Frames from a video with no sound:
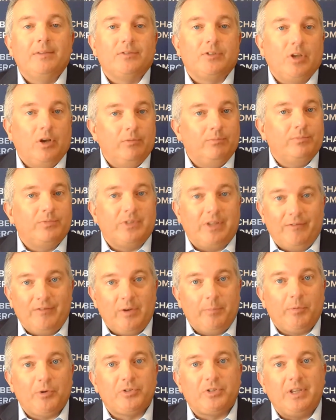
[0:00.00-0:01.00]
So
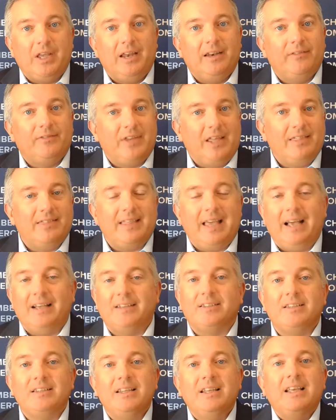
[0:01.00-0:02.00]
seventy percent of ten
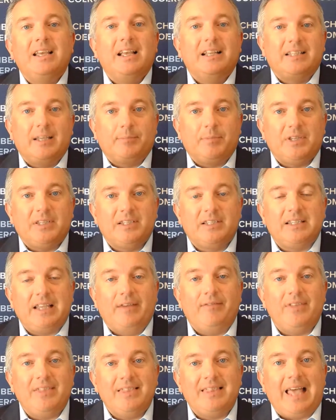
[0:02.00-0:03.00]
thousand, it's up to
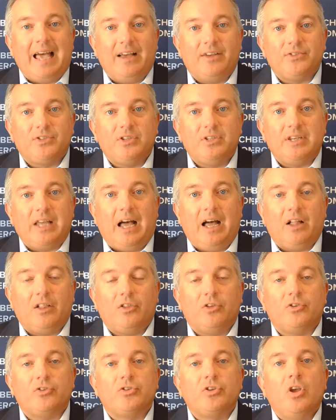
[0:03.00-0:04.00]
seven thousand
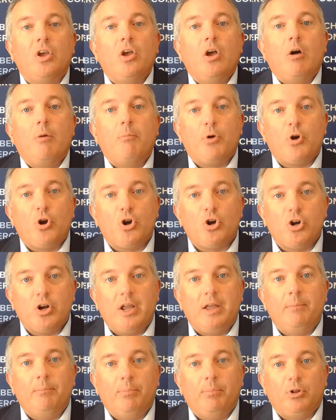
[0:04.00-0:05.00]
dollars
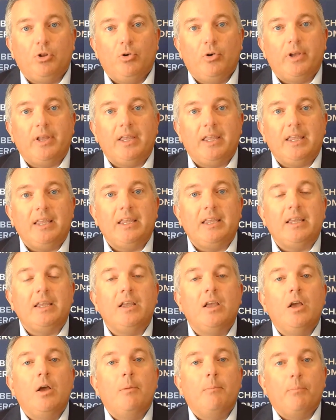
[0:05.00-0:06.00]
per
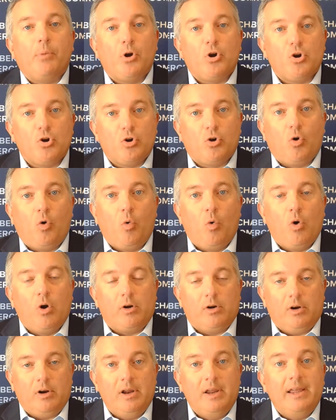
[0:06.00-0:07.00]
employee per
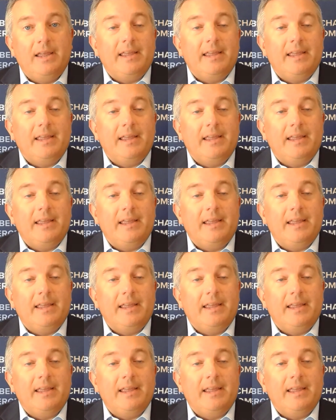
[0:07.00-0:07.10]
quarter.